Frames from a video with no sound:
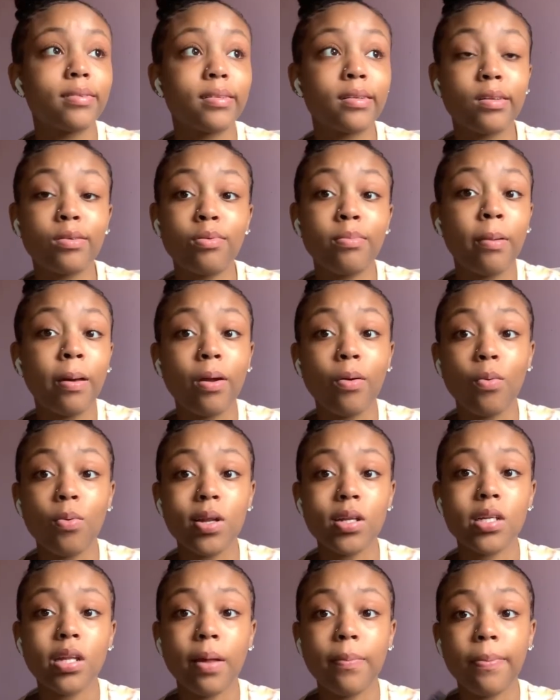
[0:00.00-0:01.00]
Don't matter
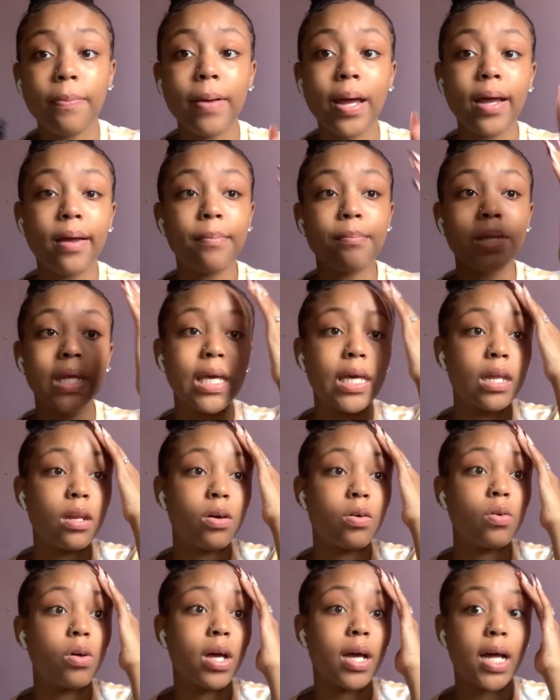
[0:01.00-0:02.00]
which type of bag I'm taking
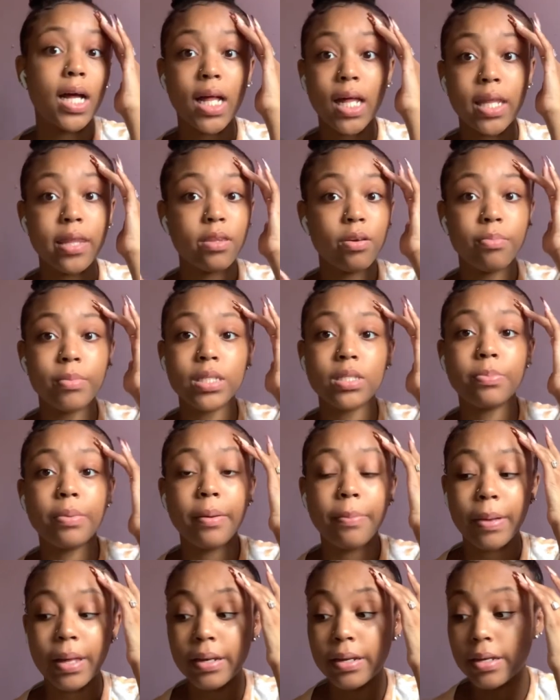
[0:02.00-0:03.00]
out, there must be a
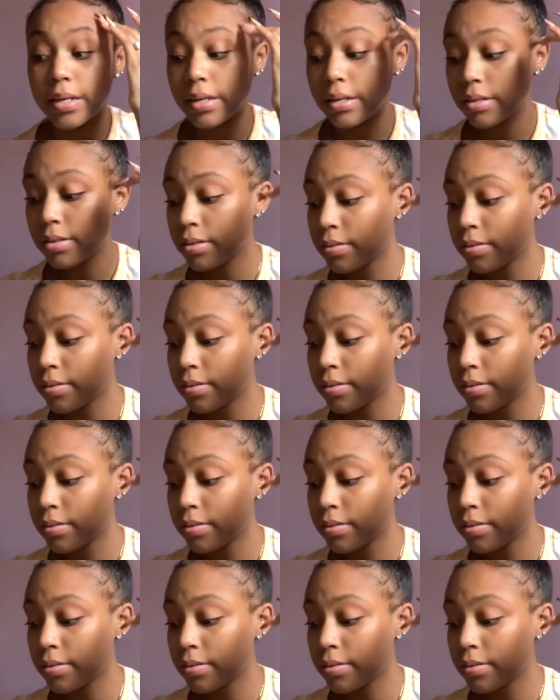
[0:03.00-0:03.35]
pen in it.